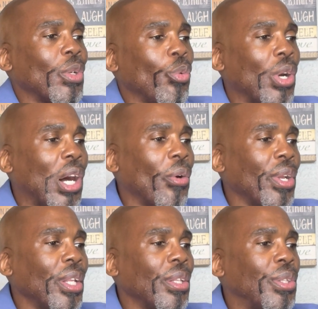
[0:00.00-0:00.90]
We're on
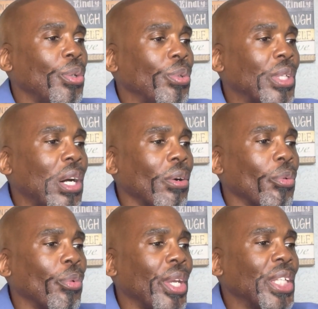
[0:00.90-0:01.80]
it to
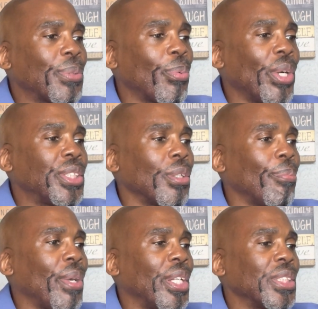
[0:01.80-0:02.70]
talk with Inspirational
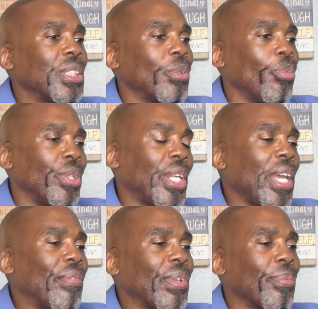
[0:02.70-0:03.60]
Minutes with
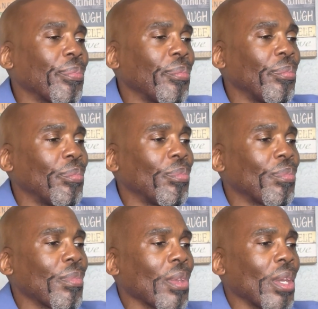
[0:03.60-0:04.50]
David.
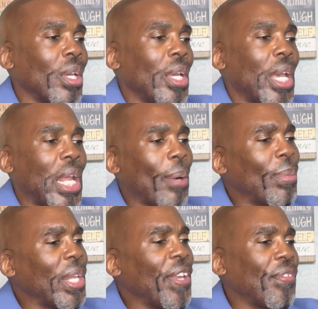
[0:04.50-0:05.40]
And I'm
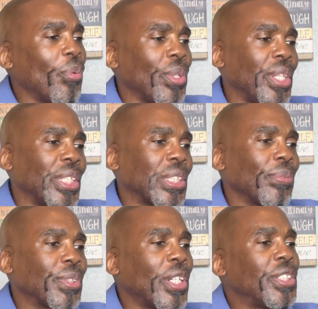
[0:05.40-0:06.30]
gonna leave you with this. I'm
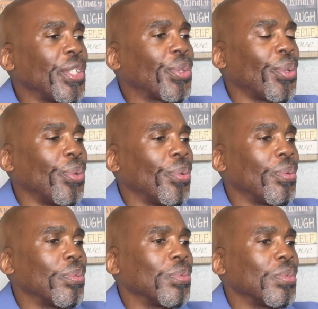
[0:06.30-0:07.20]
searching through
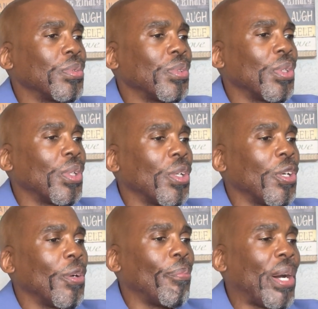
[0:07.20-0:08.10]

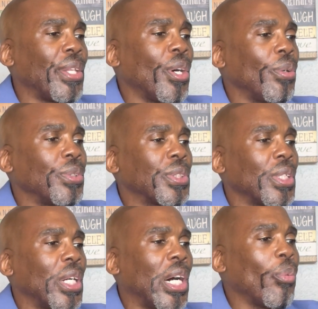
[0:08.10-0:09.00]
my notes.
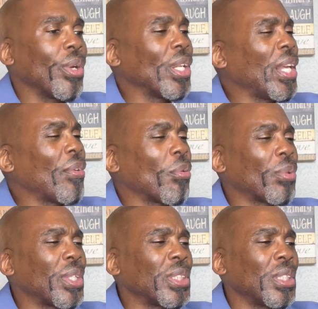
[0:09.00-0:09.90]
I want to leave you
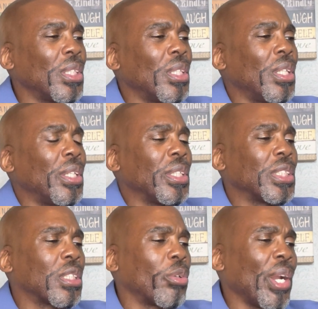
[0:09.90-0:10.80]
this
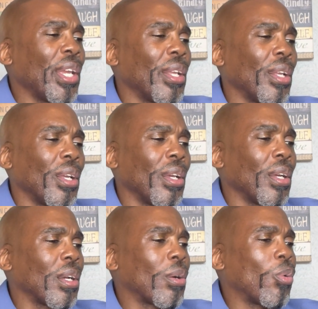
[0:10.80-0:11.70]
great
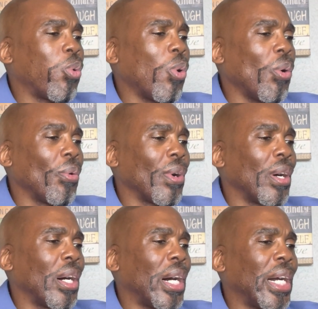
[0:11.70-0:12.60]
quote
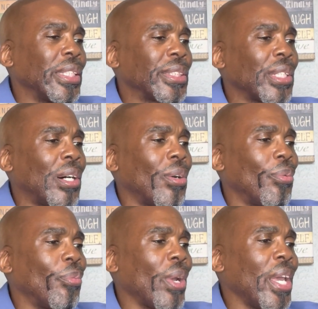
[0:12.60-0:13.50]
I saw
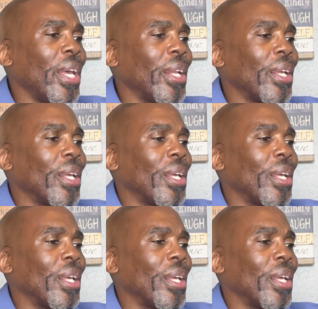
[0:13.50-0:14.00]
and read.